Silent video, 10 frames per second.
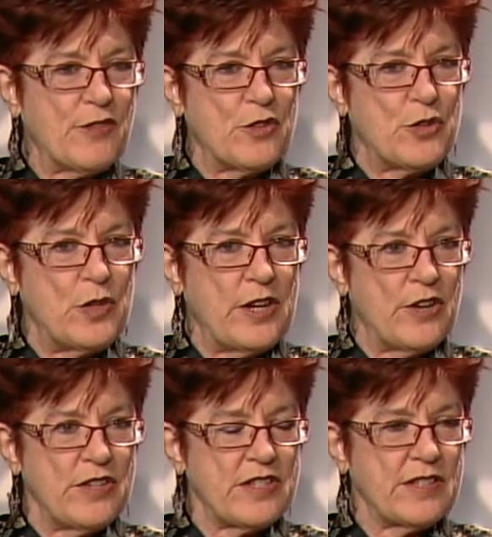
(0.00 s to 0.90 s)
after 2
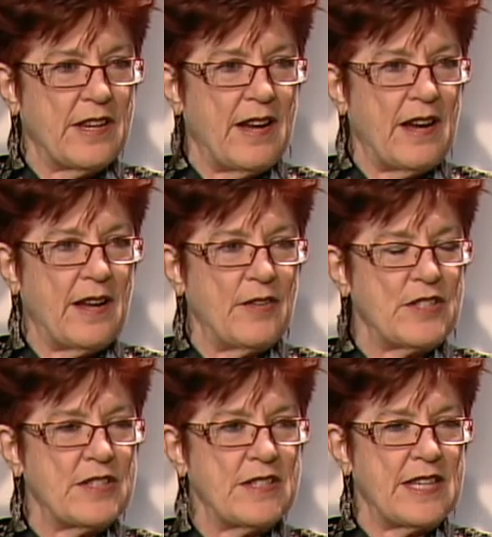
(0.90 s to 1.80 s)
years,
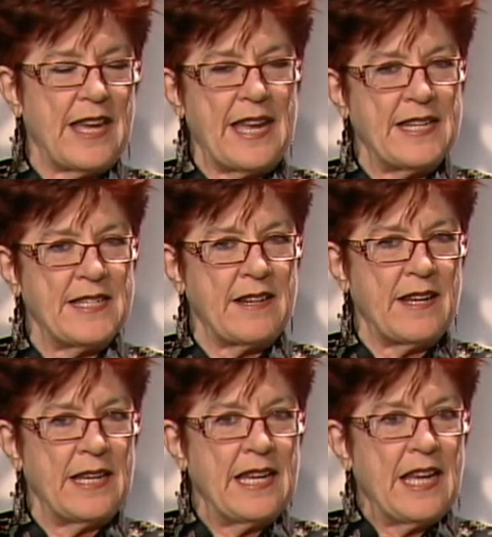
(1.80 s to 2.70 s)
and
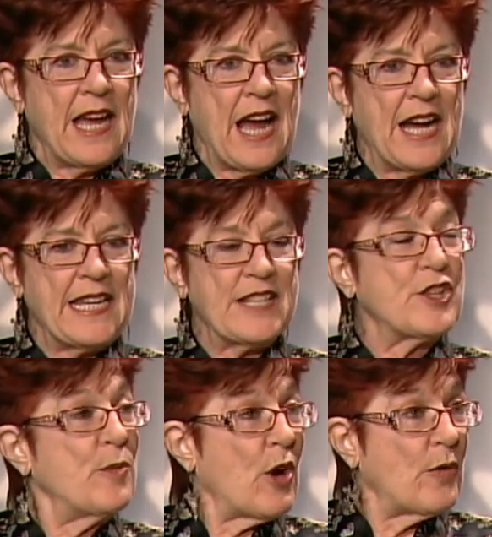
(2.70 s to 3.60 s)
I danced
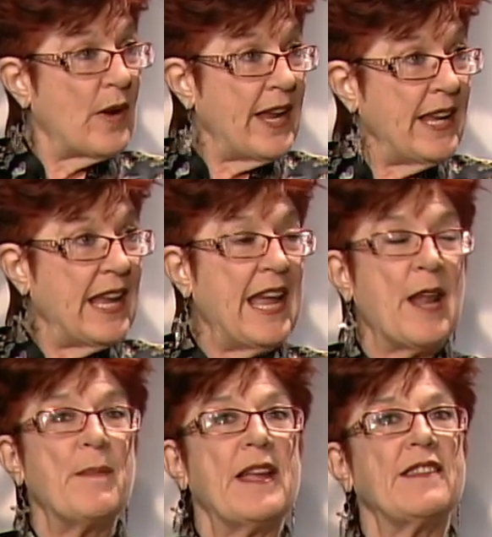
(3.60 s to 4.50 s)
on Broadway, and
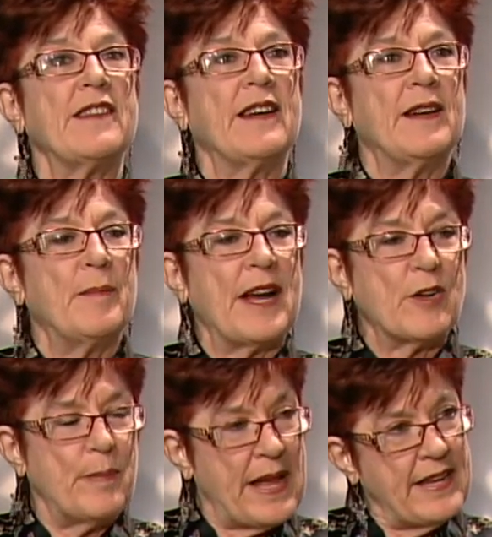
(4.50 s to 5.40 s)
I met
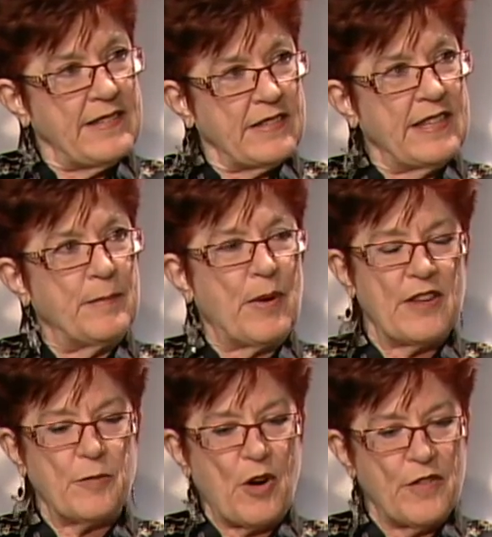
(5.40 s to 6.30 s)
Michael Bennett
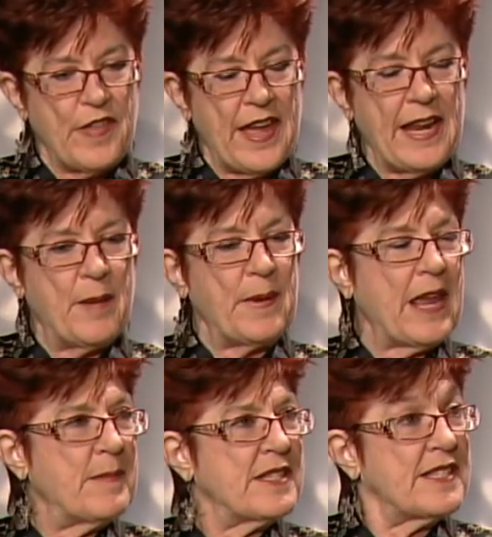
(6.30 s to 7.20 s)
as part of that, and
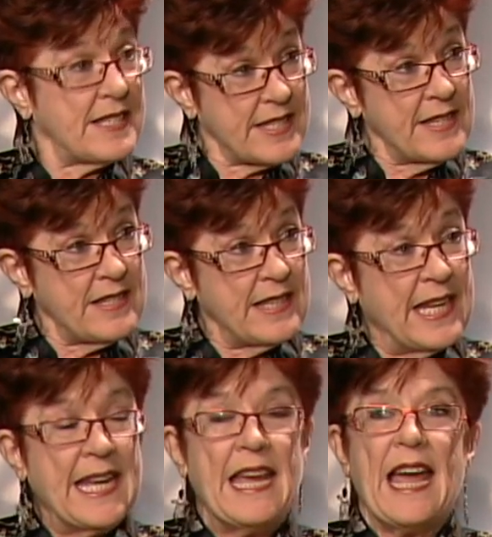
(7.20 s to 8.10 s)
became his assistant.
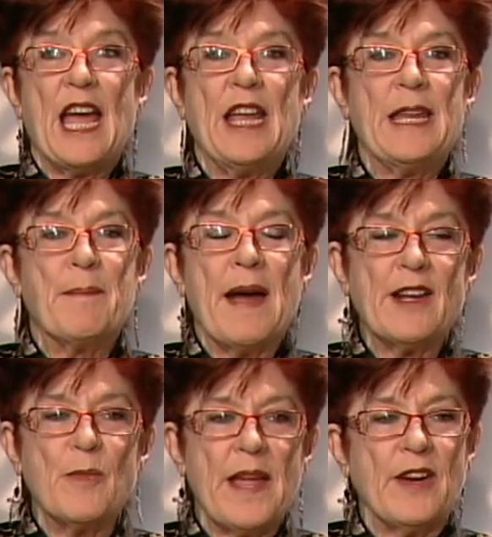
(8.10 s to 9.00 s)
And
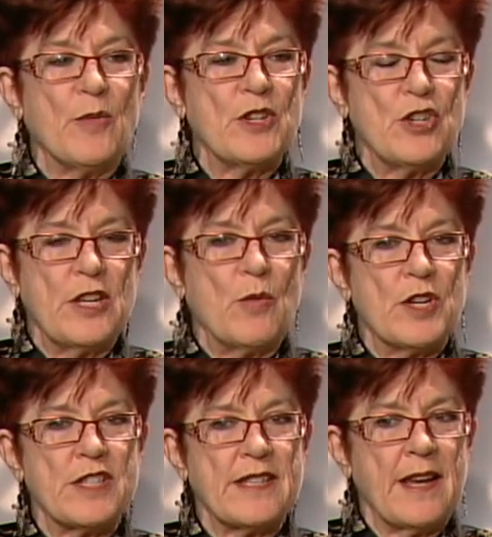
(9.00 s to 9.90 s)
Michael Bennett originally
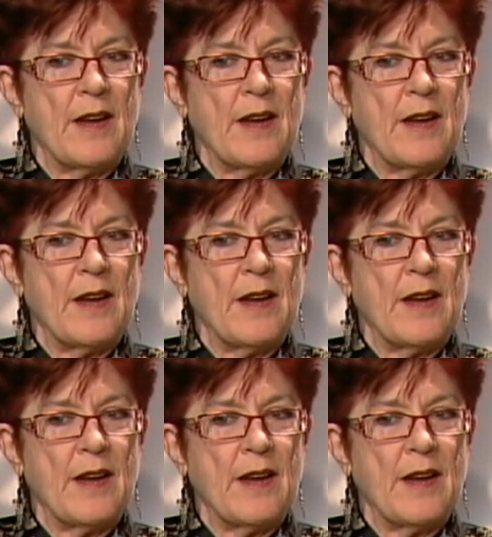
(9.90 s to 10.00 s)
was